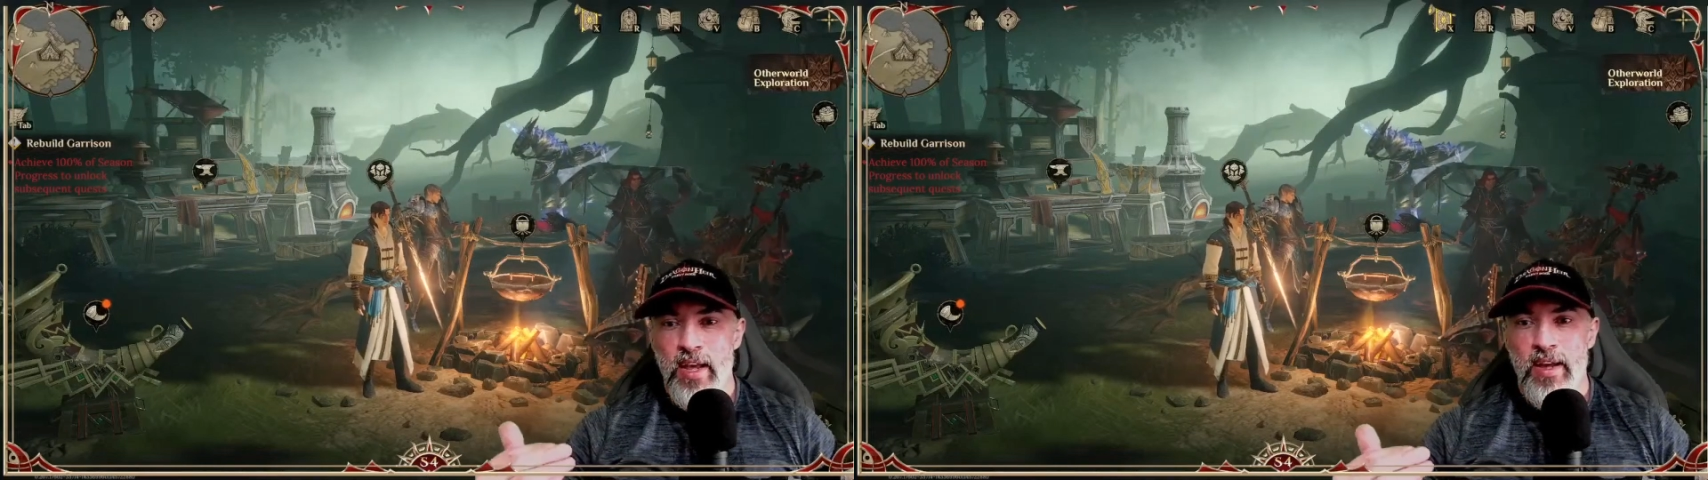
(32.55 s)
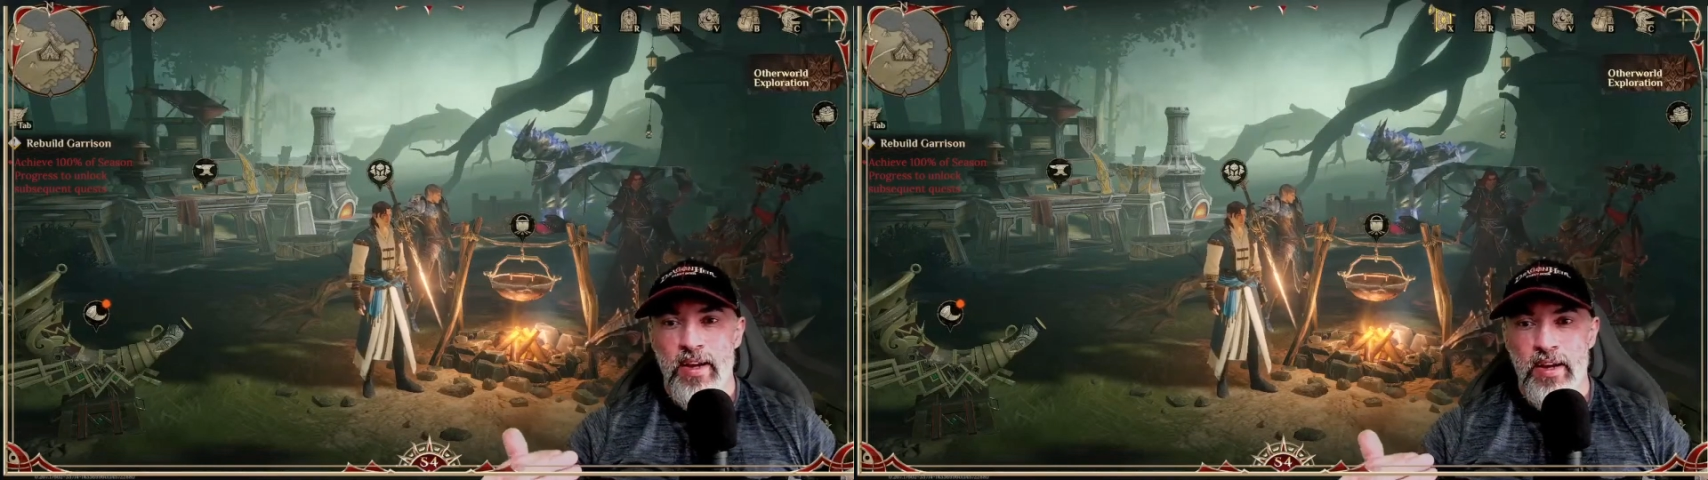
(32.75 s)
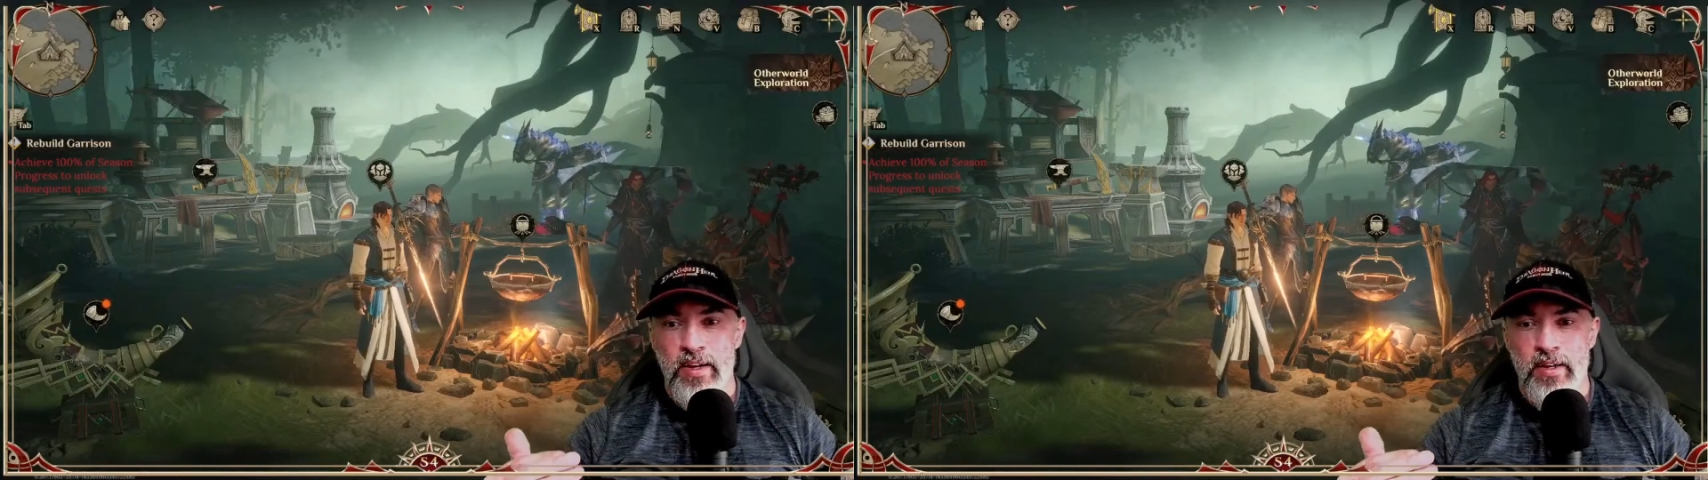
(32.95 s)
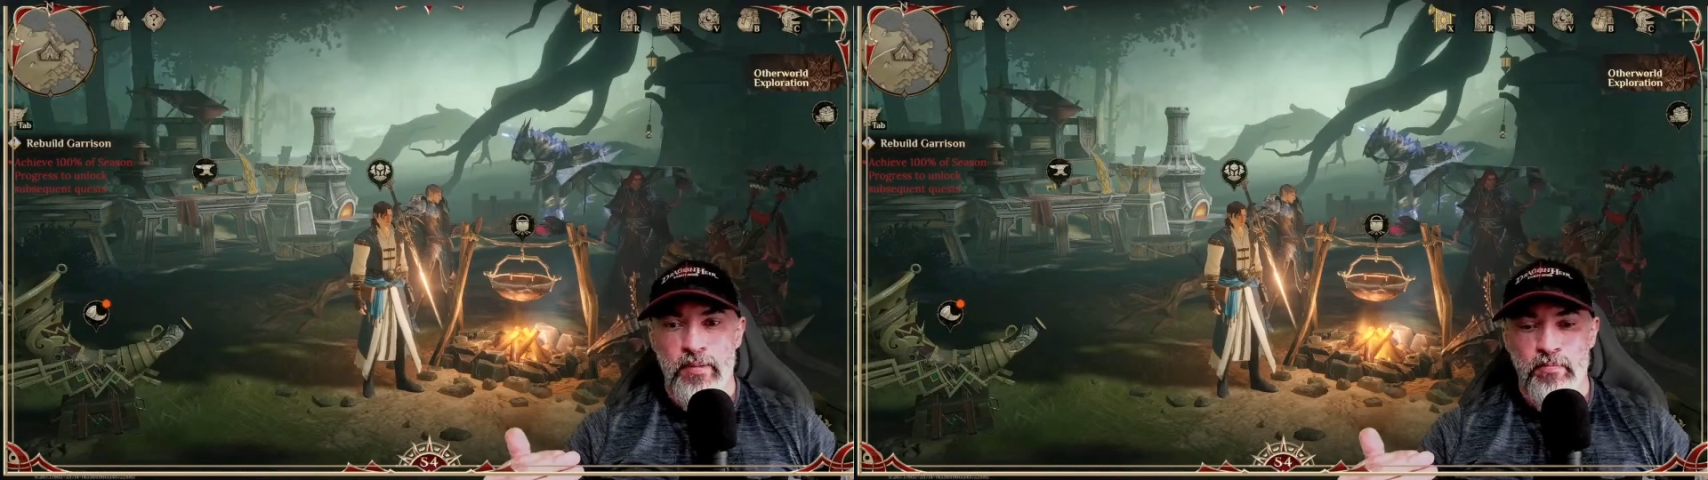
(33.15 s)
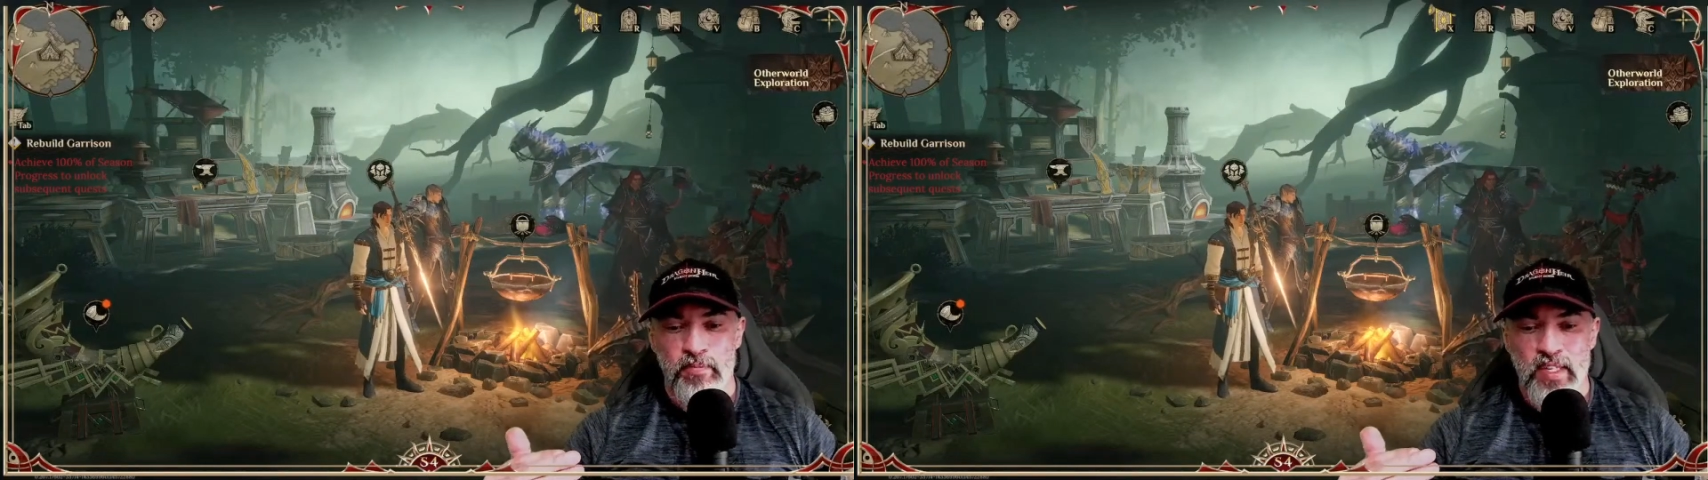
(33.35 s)

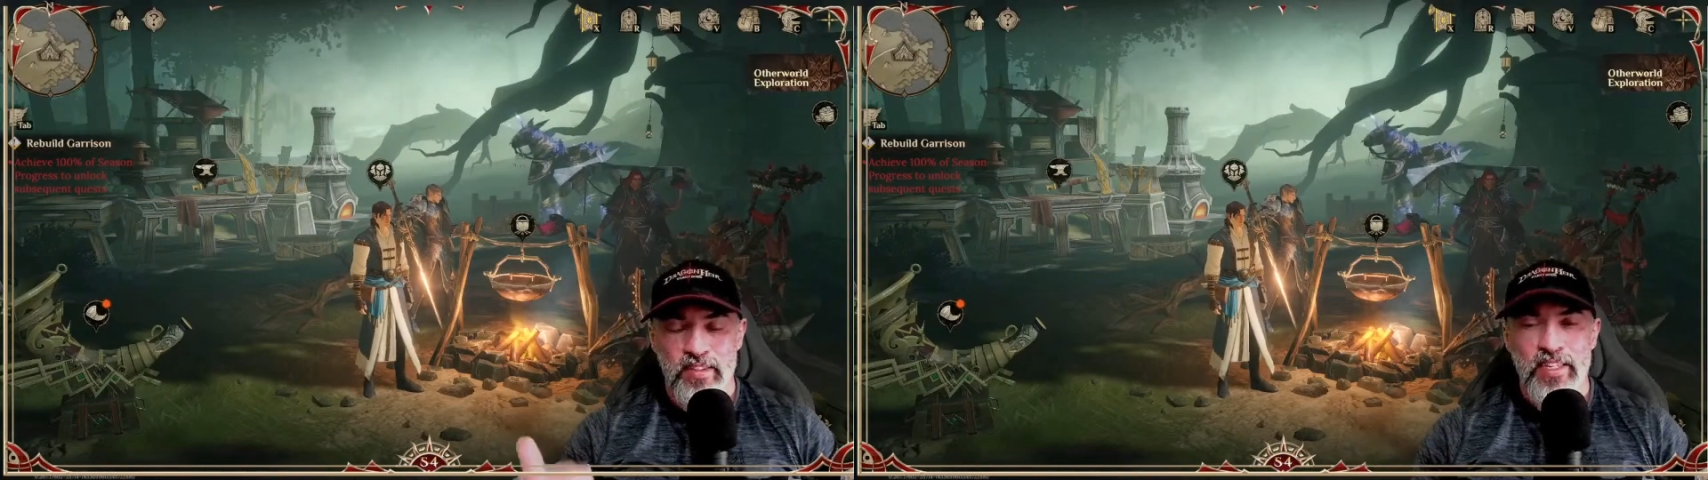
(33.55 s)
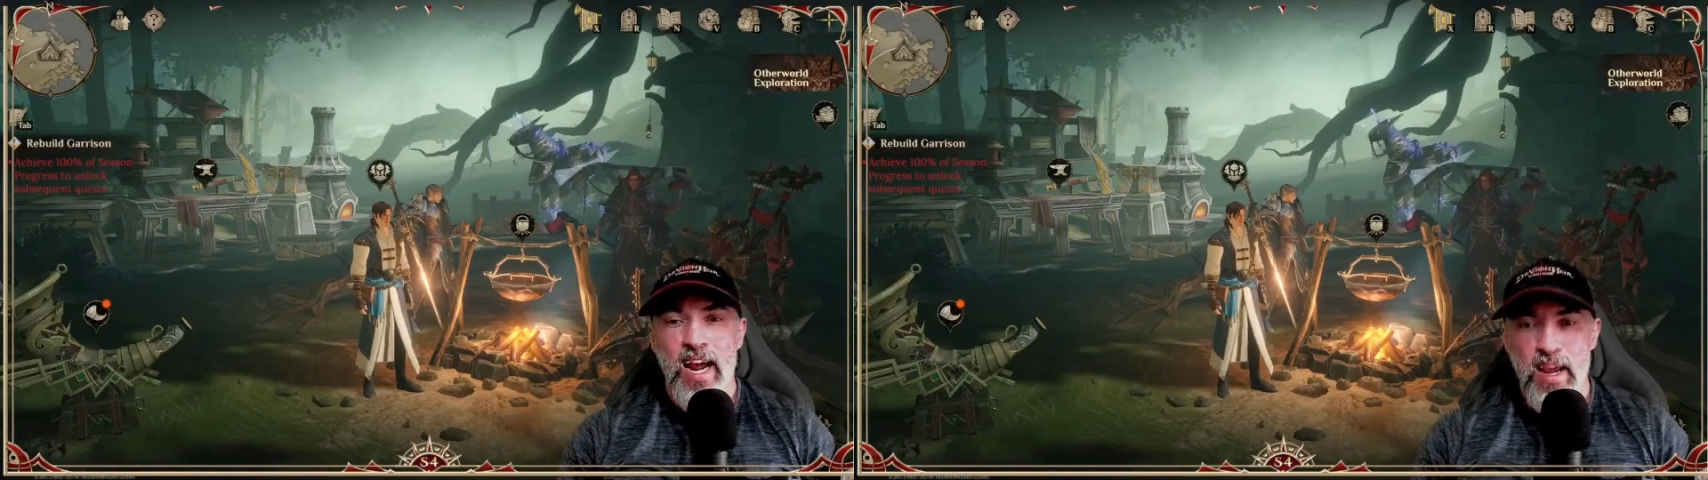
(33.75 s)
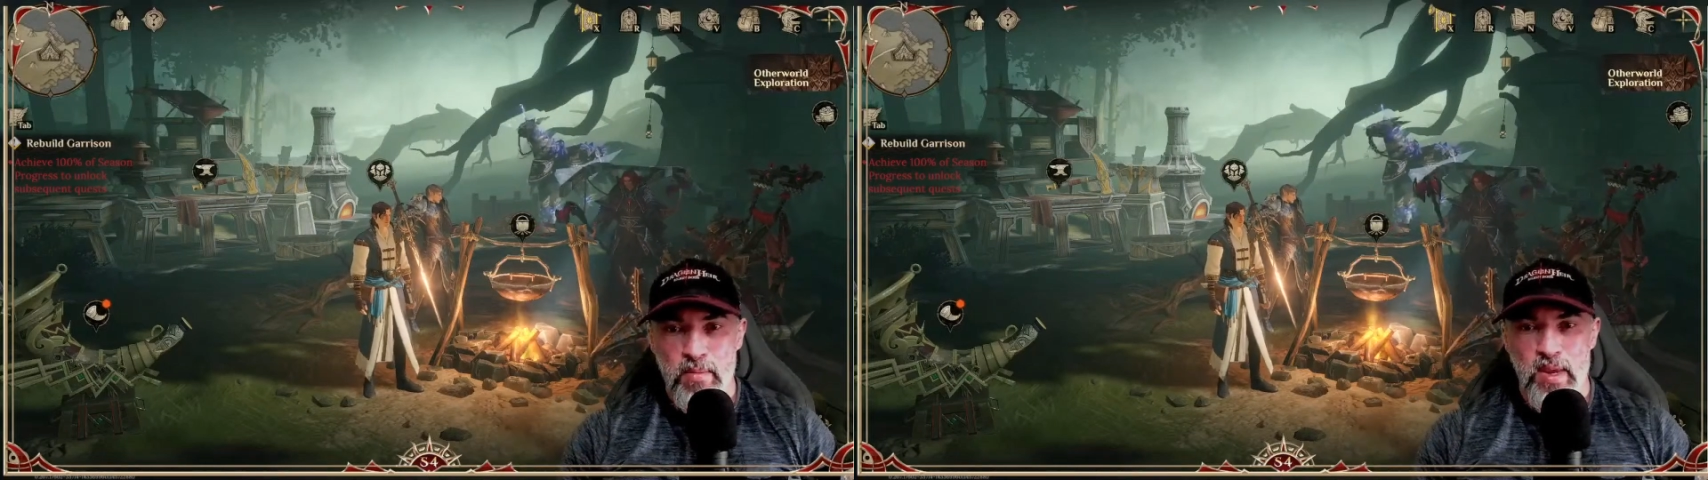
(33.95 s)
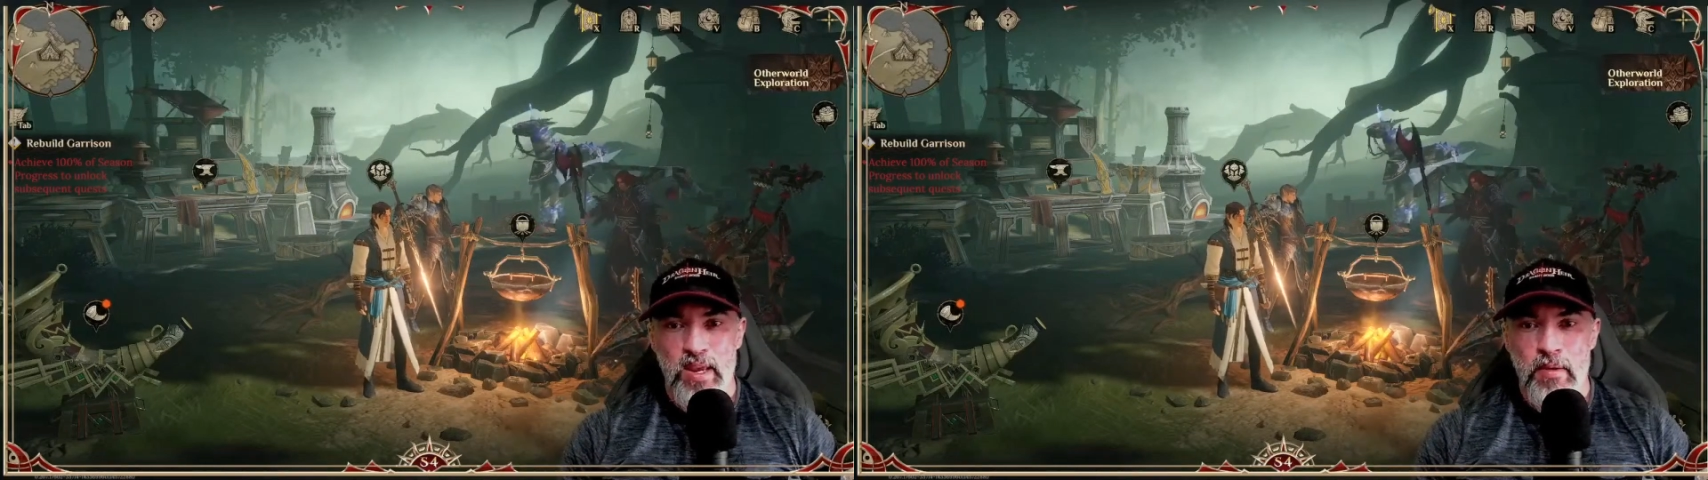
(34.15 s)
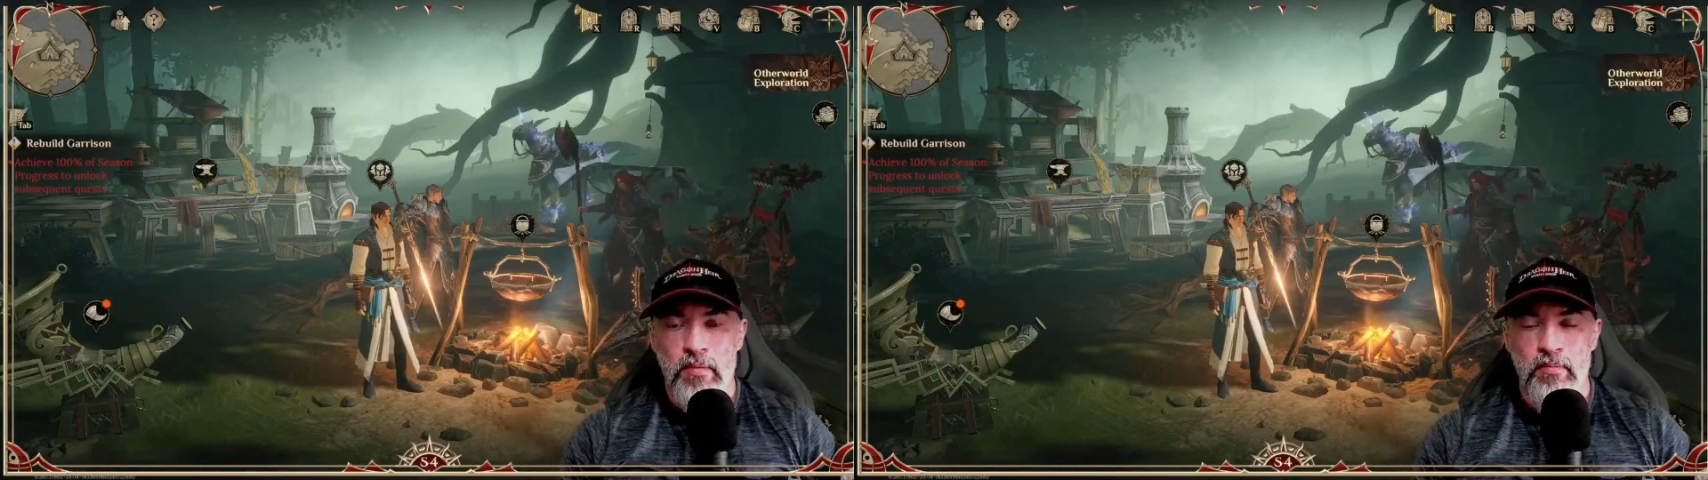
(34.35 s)
the
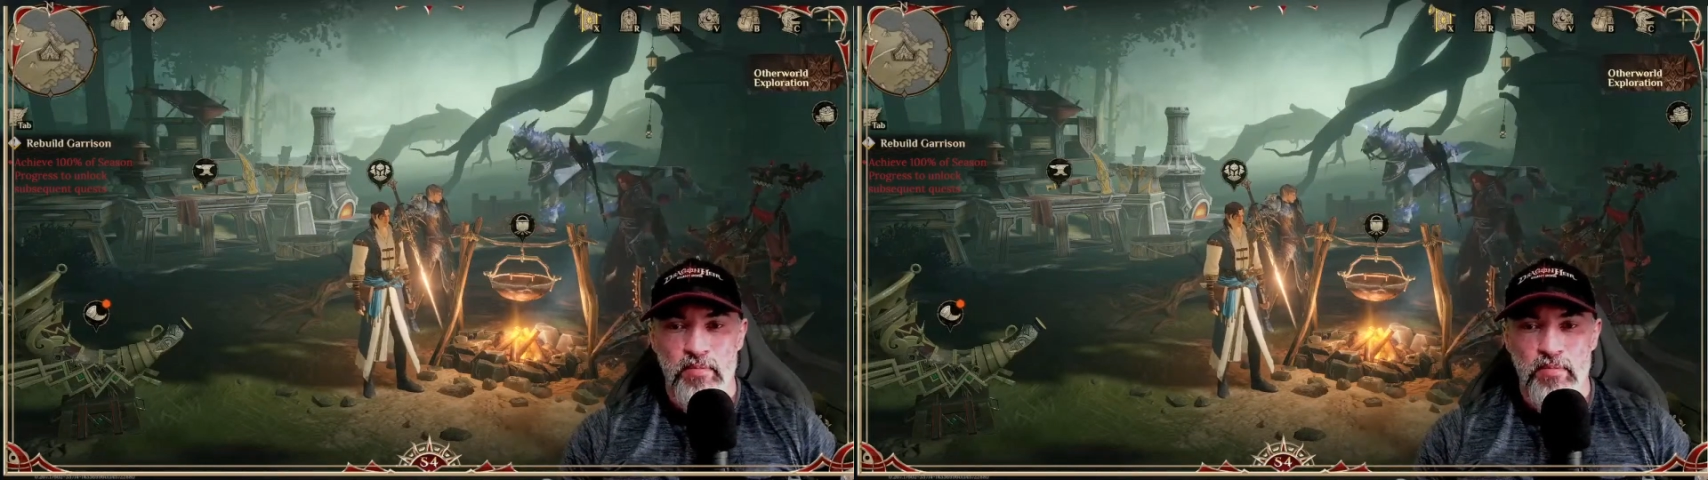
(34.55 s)
timing